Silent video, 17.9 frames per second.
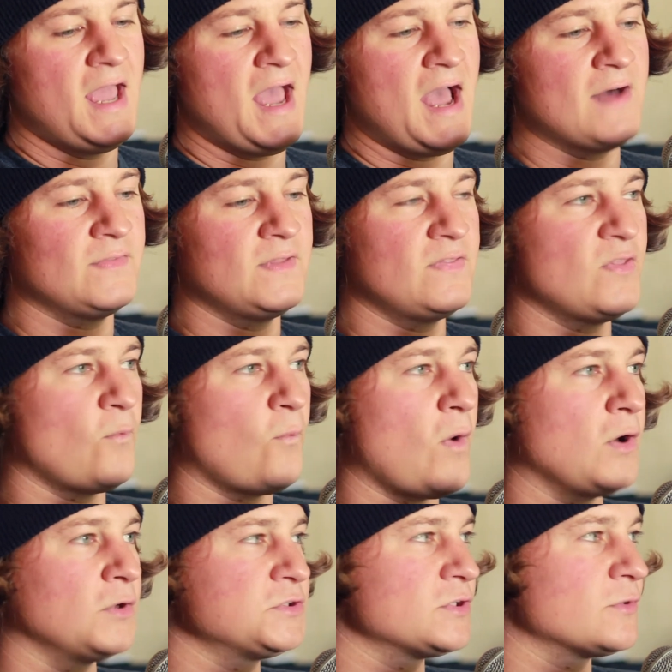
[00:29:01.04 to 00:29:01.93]
And then the
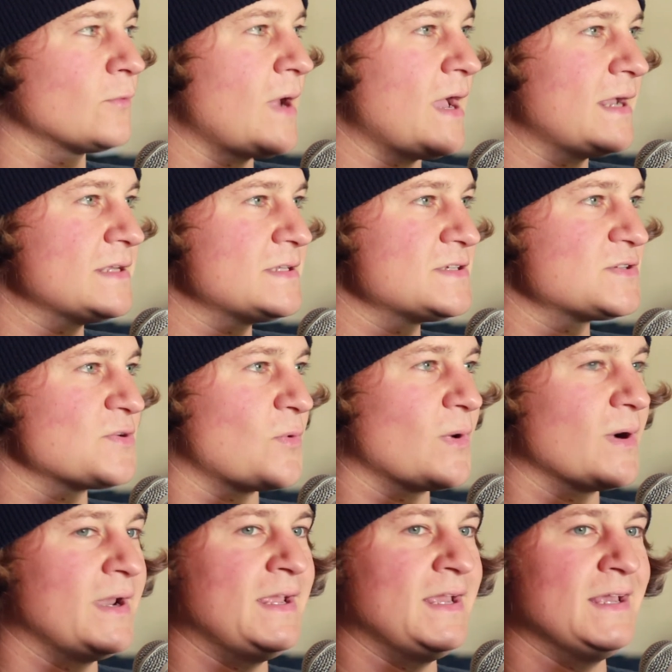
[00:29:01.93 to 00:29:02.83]
Walter Recca
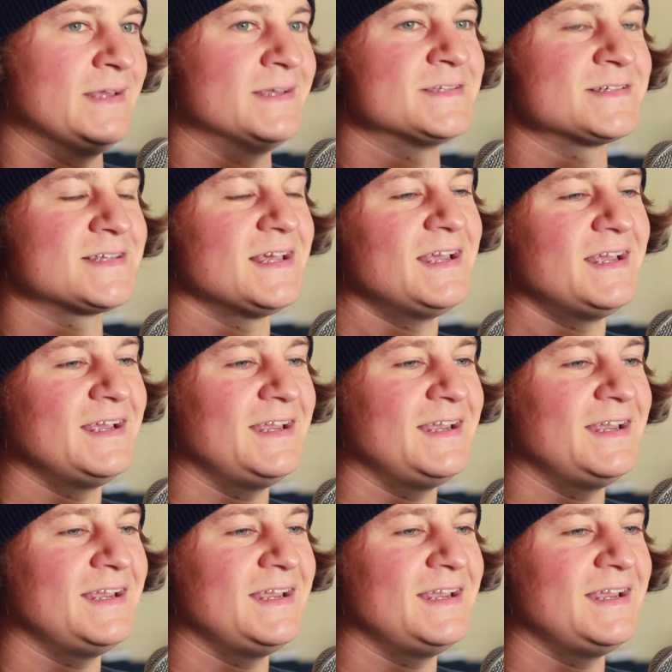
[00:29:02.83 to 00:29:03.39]
story is